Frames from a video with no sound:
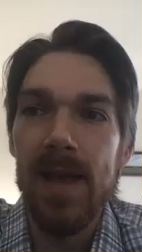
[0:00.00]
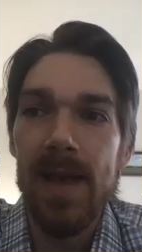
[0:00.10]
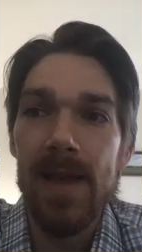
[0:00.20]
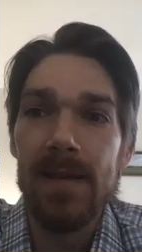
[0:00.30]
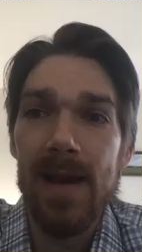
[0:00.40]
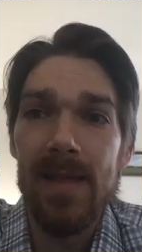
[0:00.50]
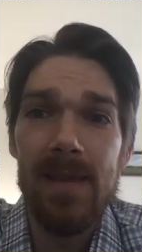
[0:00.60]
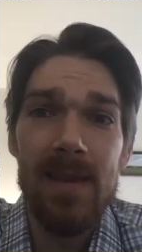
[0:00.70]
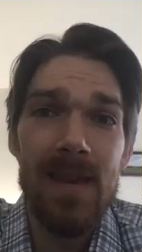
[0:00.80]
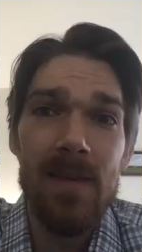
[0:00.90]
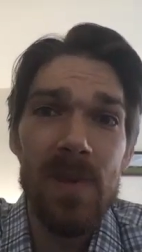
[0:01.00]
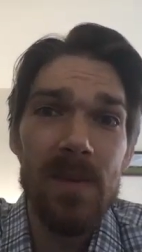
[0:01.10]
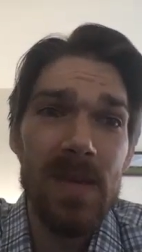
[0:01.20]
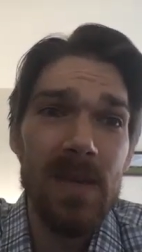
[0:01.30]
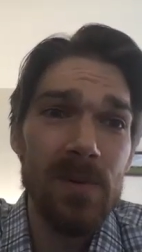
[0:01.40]
And I think keeping
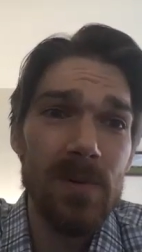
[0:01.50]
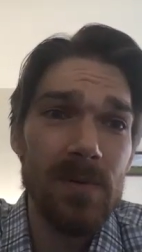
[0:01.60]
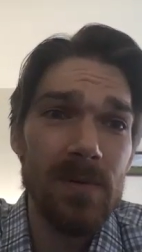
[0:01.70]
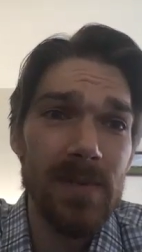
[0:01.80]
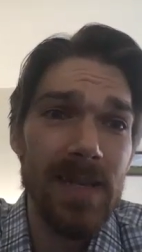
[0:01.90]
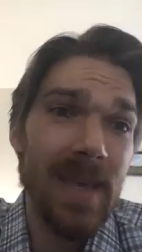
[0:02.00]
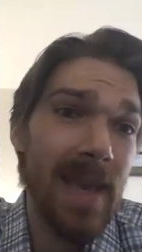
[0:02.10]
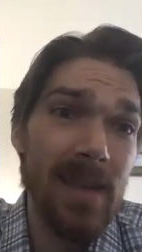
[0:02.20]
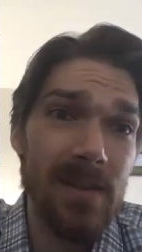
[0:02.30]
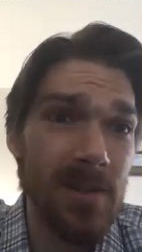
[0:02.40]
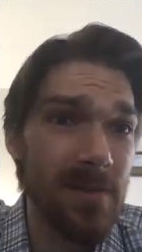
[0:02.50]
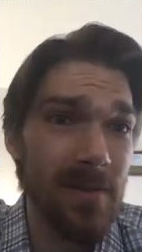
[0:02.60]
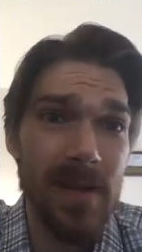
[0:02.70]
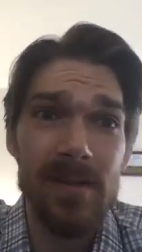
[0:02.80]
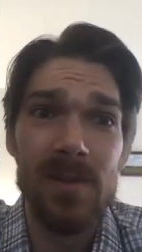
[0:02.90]
people engaged,
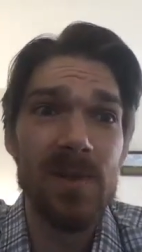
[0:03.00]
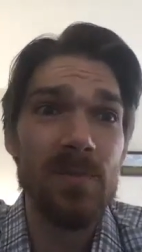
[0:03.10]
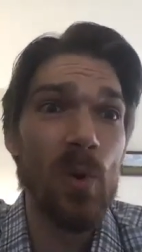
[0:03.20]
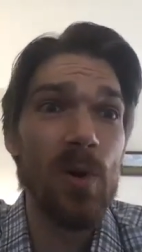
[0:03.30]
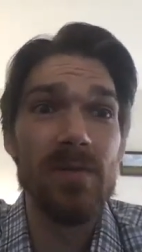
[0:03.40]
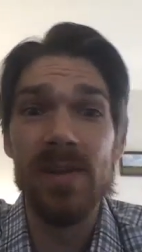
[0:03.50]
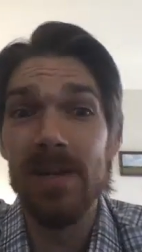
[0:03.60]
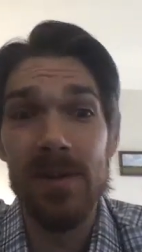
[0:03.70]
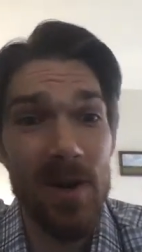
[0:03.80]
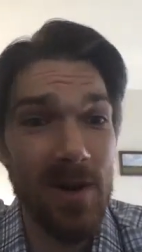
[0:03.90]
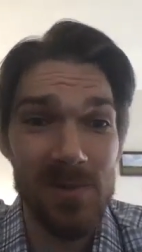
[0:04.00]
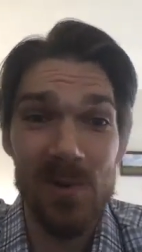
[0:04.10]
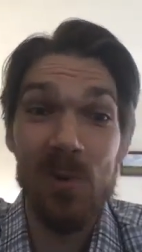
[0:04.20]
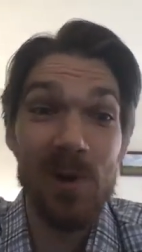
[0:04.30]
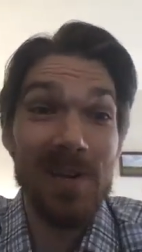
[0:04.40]
right? Doing more video calls. We're
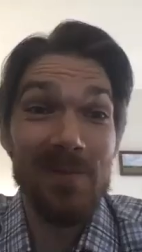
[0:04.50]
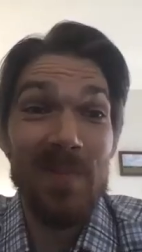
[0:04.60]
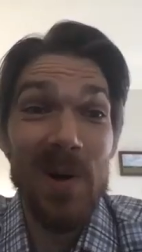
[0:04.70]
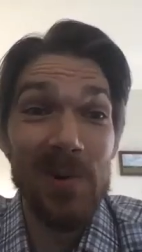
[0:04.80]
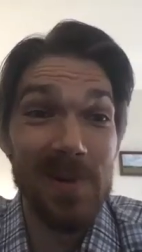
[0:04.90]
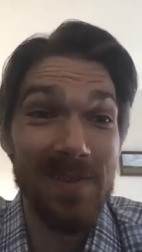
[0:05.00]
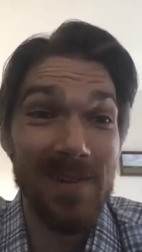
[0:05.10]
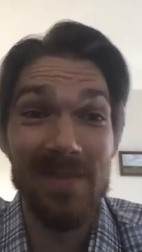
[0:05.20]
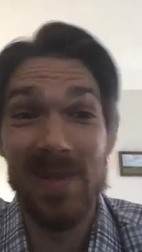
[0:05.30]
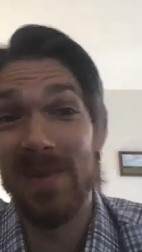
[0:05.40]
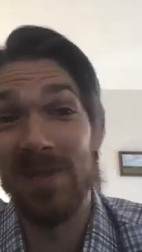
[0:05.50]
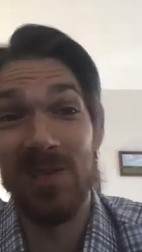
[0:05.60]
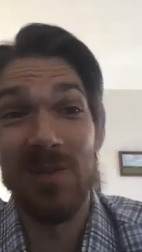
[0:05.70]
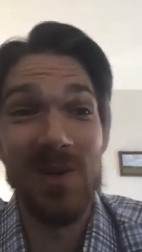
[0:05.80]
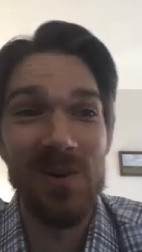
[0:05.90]
all working remotely, right? I've been in my
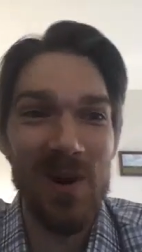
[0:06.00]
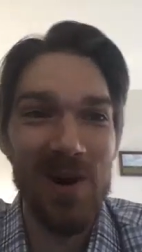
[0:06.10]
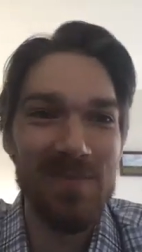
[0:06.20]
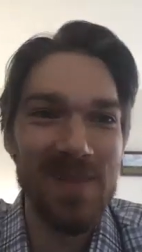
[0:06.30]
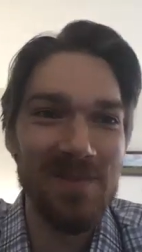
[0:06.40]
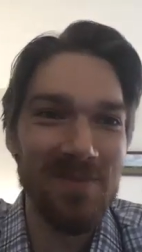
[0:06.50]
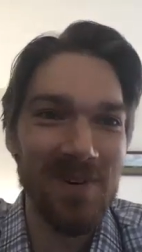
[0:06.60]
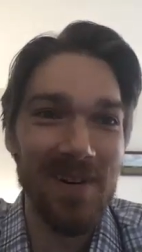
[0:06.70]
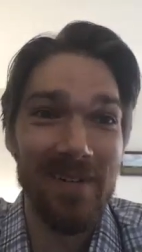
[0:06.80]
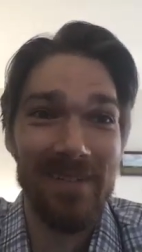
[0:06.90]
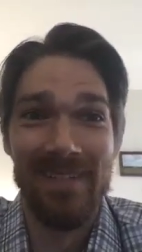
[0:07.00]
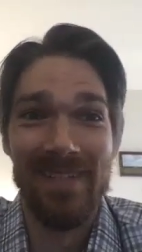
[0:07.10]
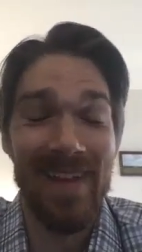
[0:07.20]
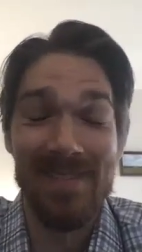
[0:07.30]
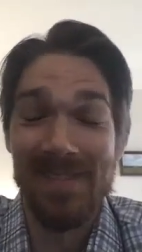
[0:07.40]
studio apartment for
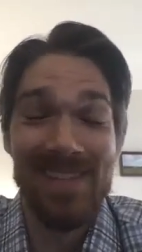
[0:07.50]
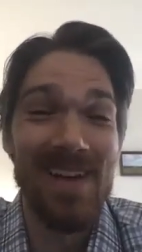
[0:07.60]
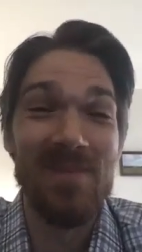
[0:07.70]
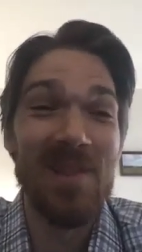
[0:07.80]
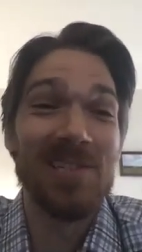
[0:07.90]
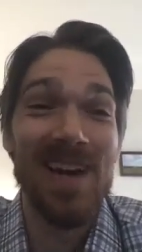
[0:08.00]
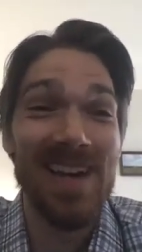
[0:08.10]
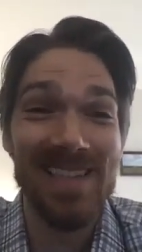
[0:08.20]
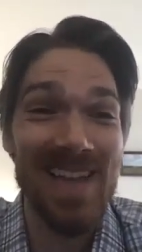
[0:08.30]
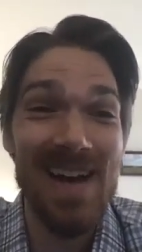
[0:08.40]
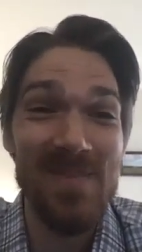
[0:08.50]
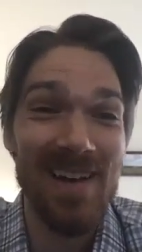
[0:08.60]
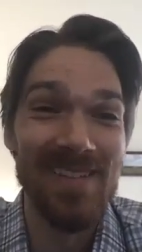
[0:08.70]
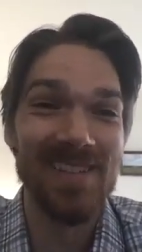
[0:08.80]
I've lost track of time now.